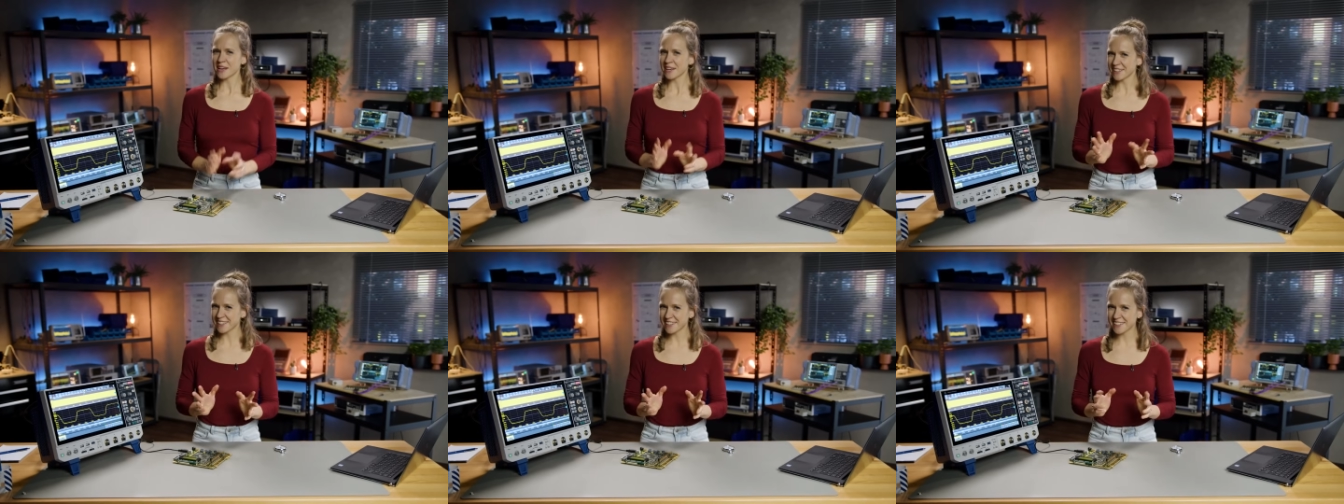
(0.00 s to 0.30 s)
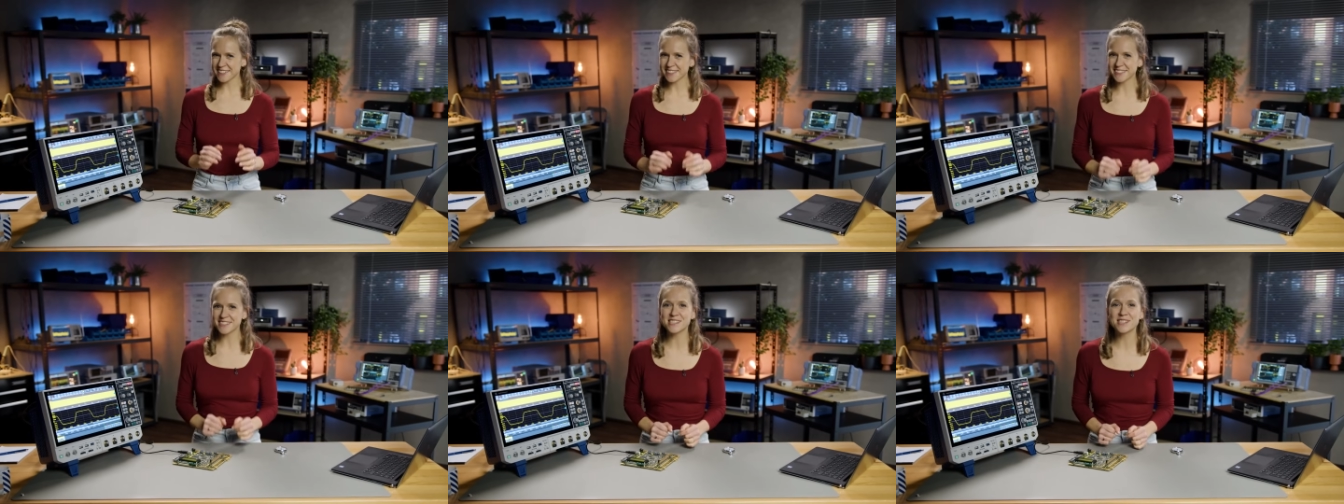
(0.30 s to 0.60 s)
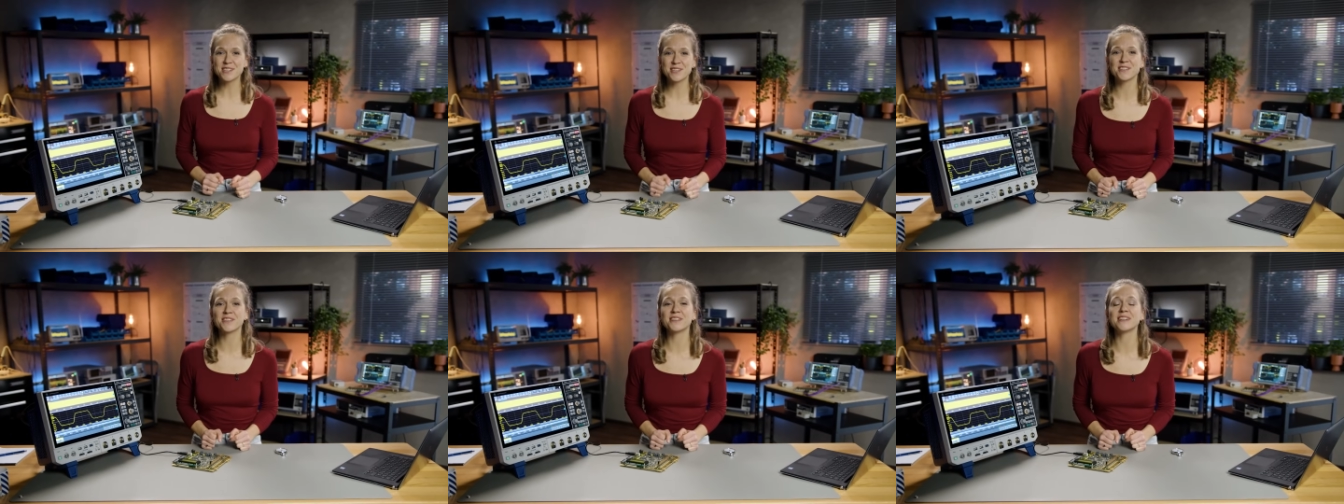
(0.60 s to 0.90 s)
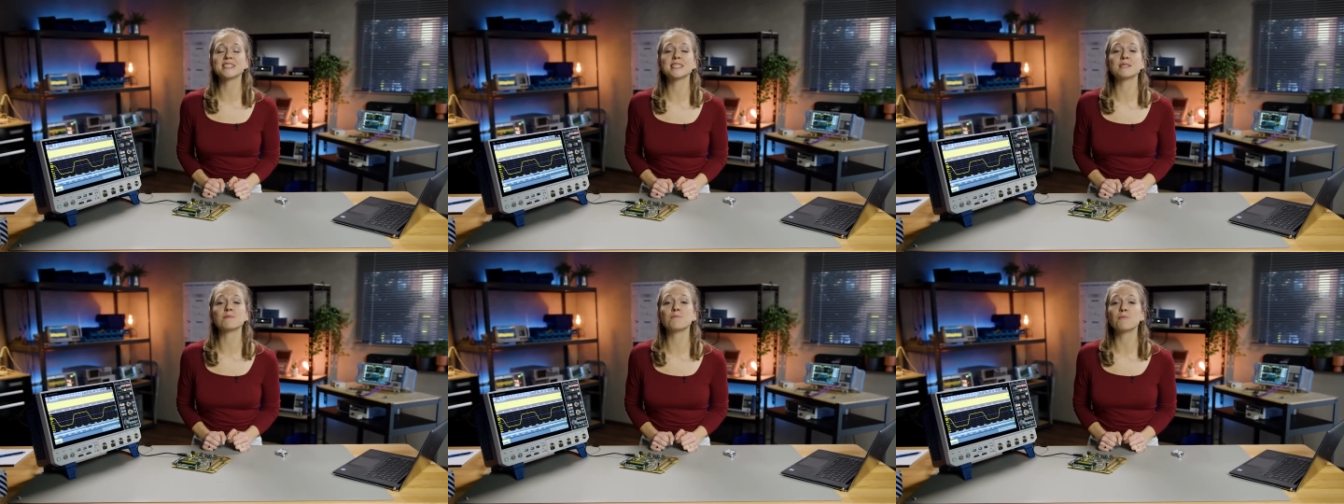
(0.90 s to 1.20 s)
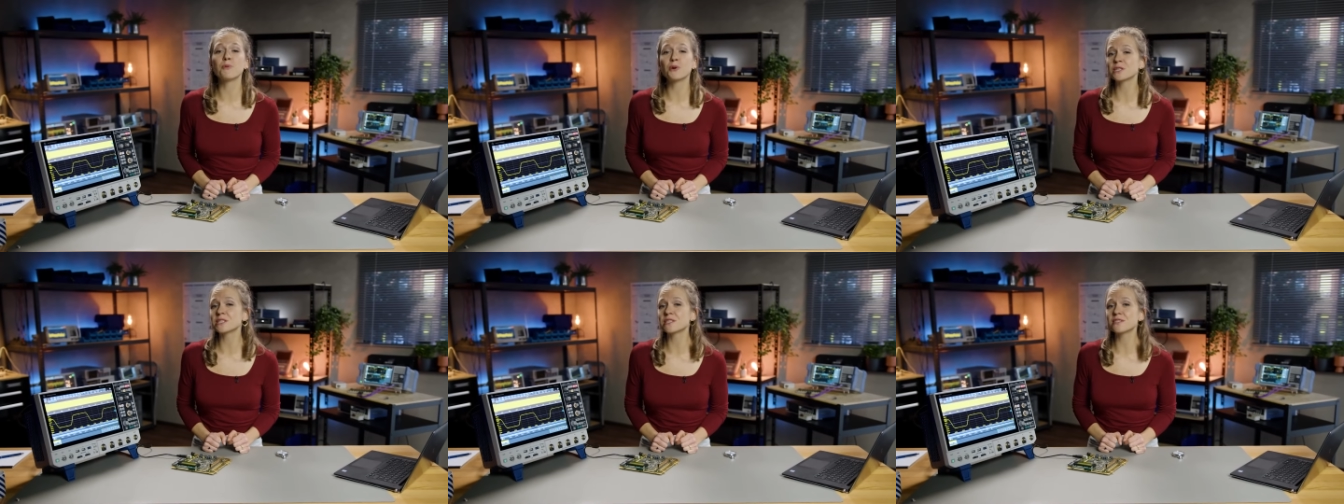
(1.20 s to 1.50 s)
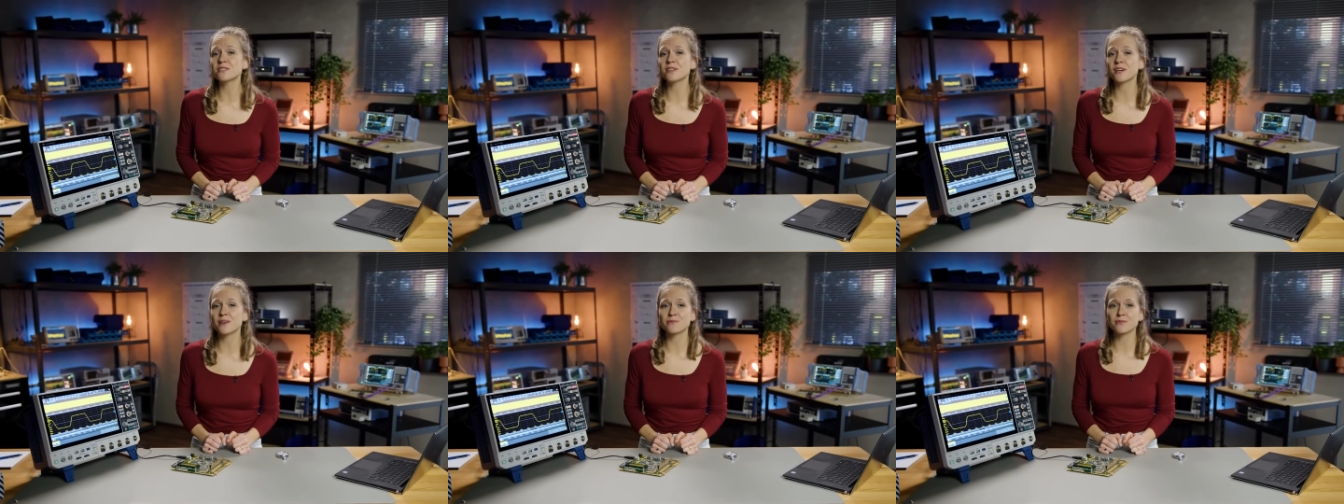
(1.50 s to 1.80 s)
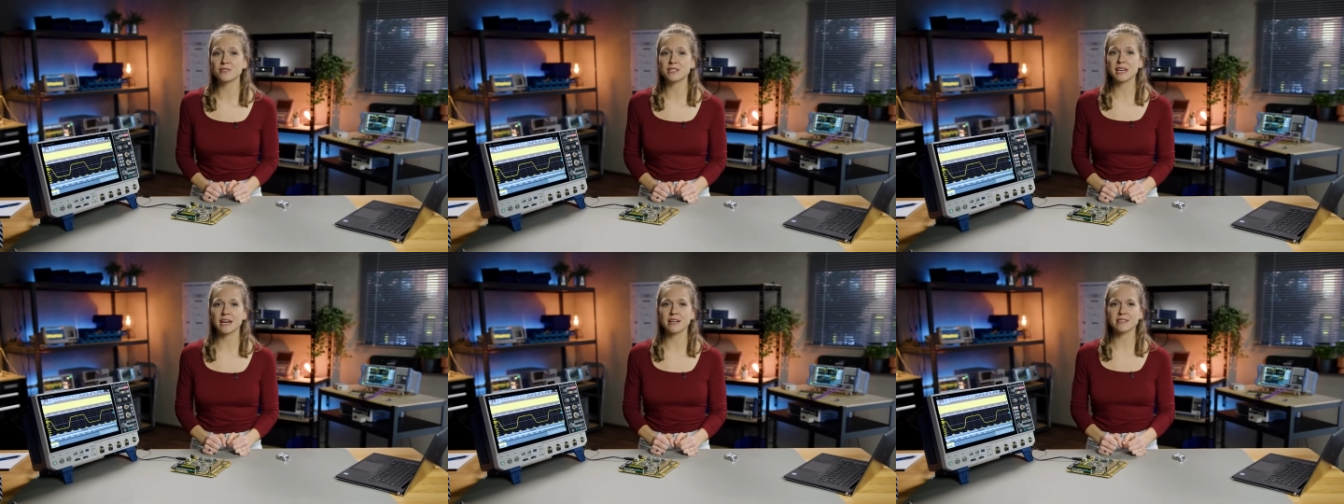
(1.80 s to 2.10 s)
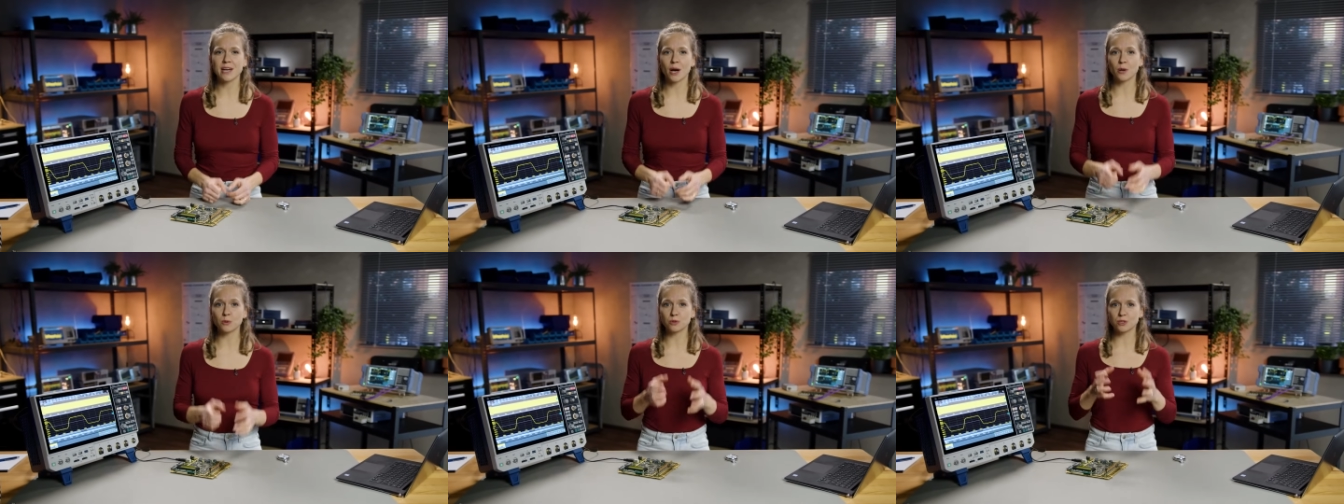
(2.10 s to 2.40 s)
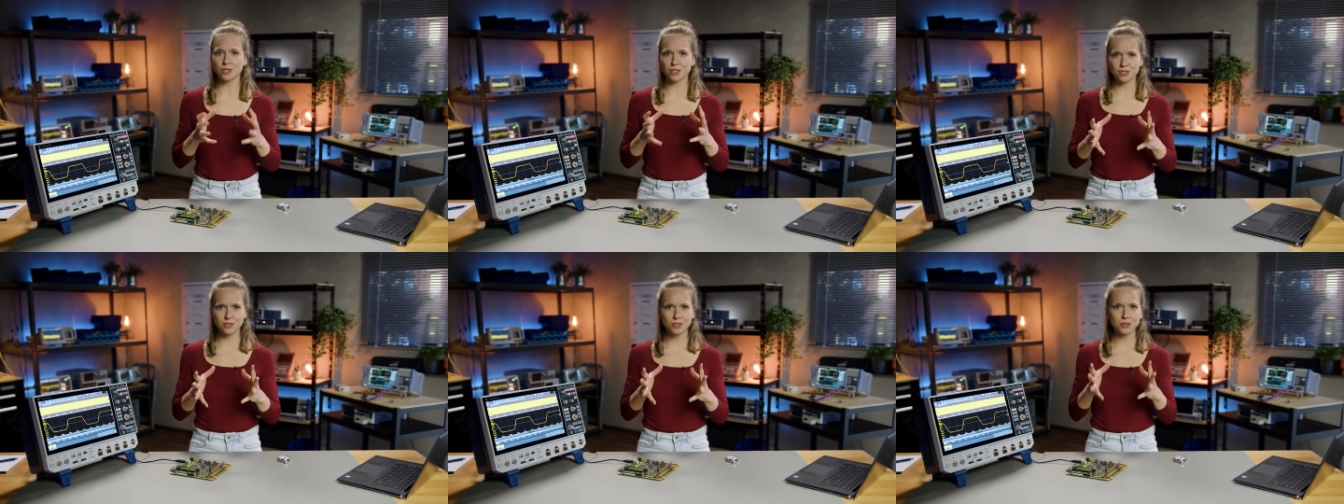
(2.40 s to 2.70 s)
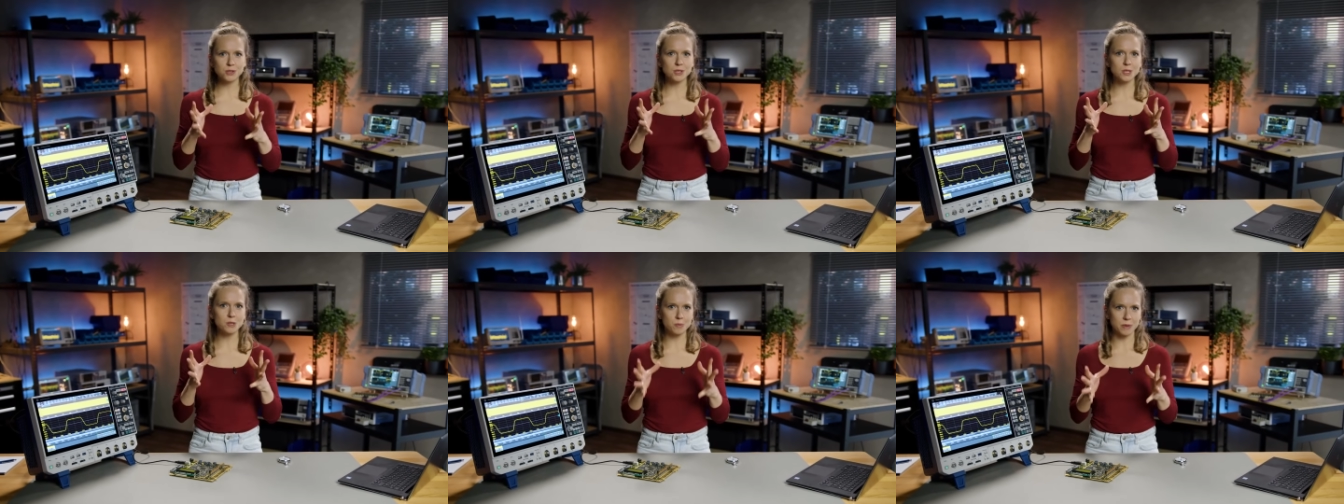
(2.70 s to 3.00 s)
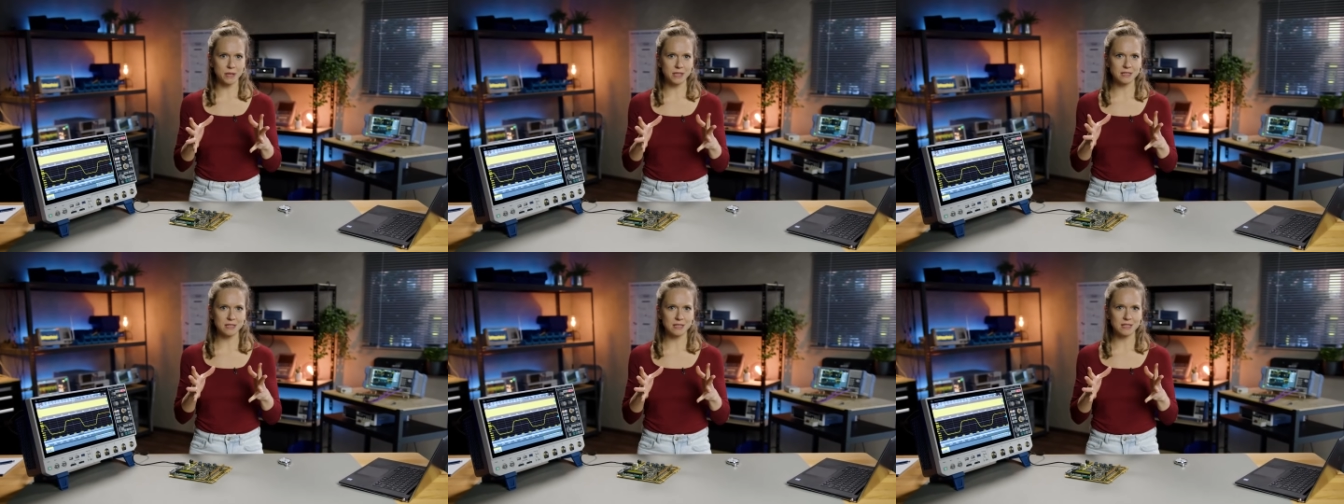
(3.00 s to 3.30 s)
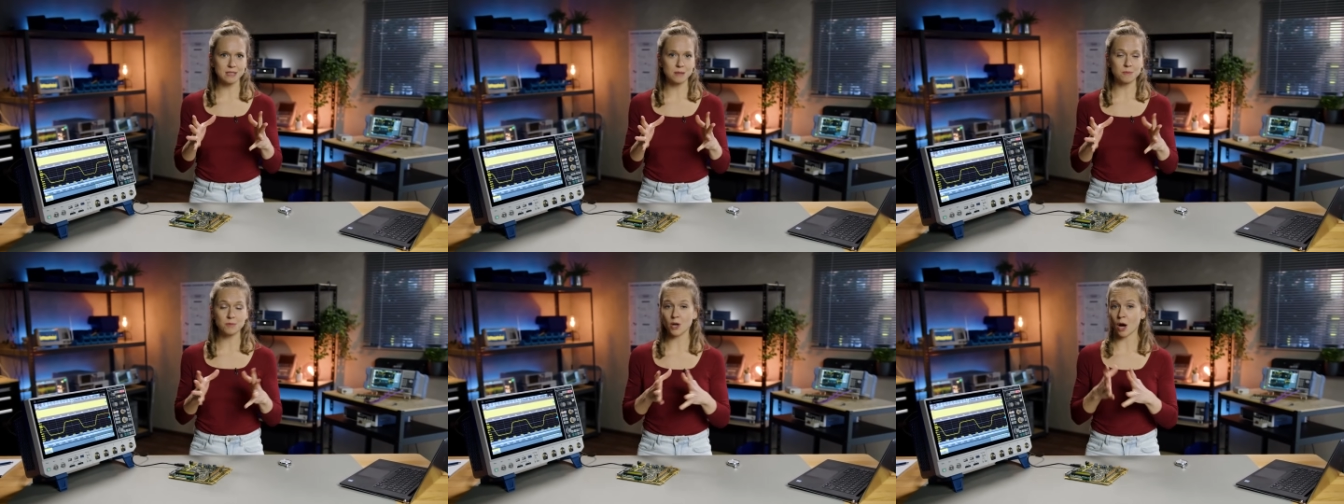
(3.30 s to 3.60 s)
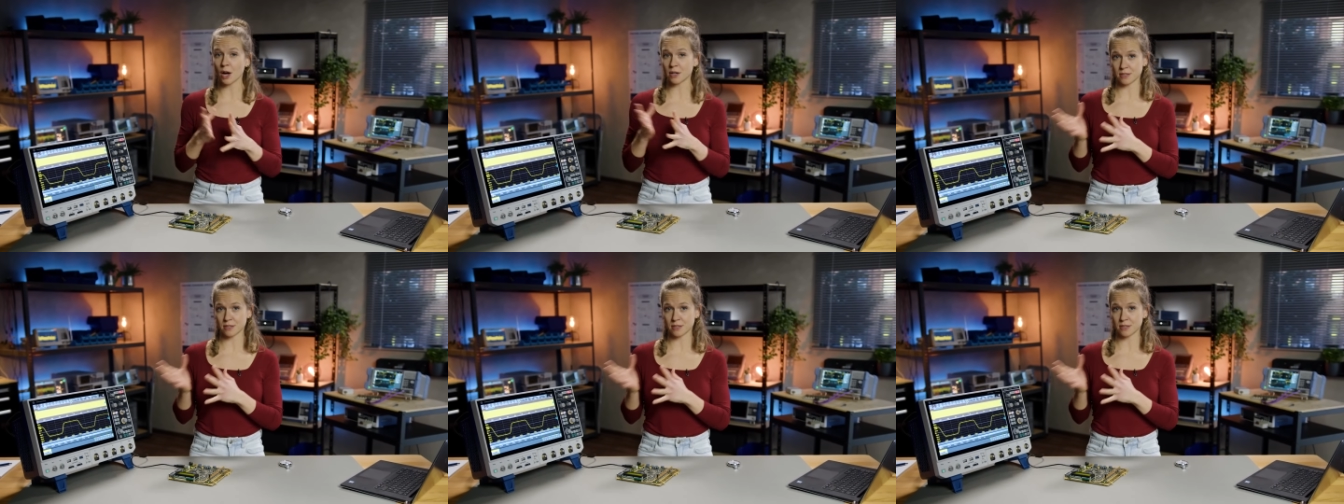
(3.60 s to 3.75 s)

Here, too, it's important to emphasize how digital display systems on